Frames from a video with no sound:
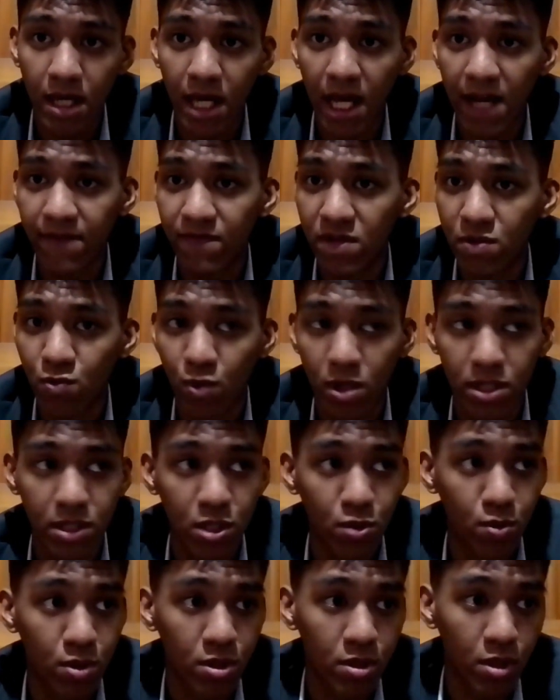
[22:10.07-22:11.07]
Everywhere
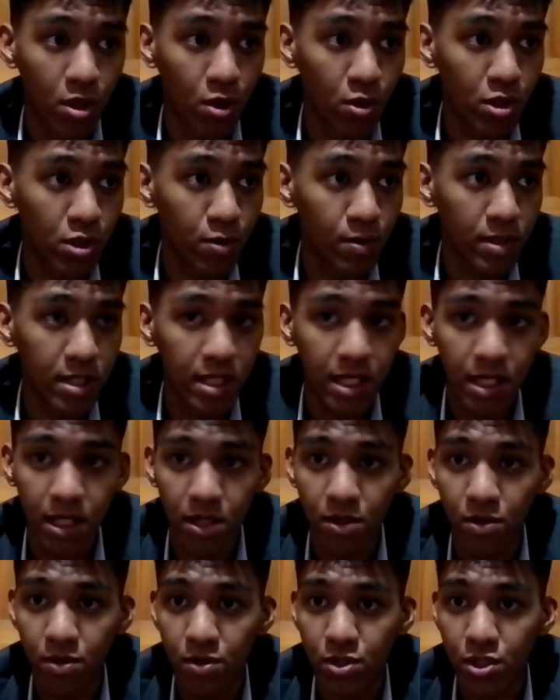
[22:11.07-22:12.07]
you would go, you would
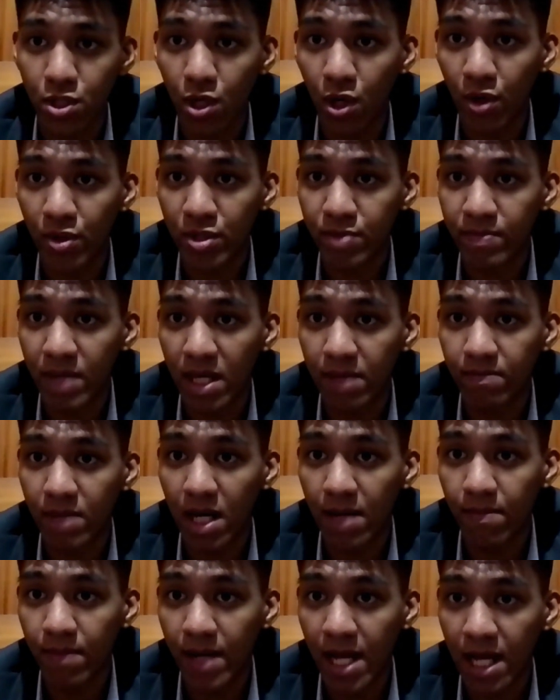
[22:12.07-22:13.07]
hear songs made
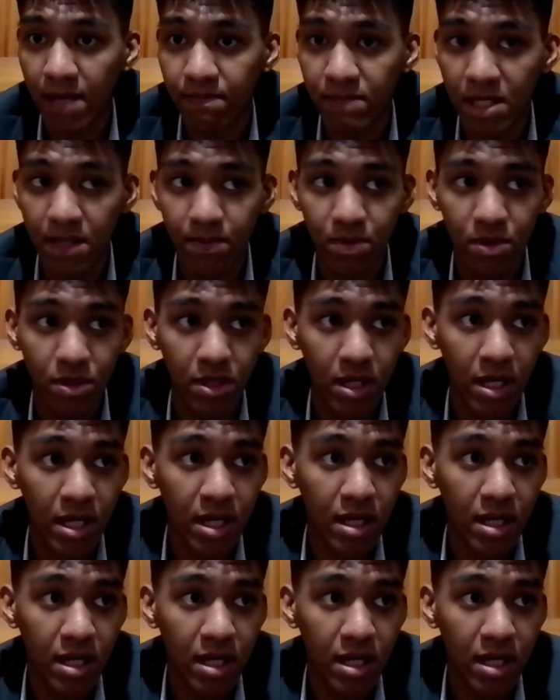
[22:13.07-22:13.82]
by black people.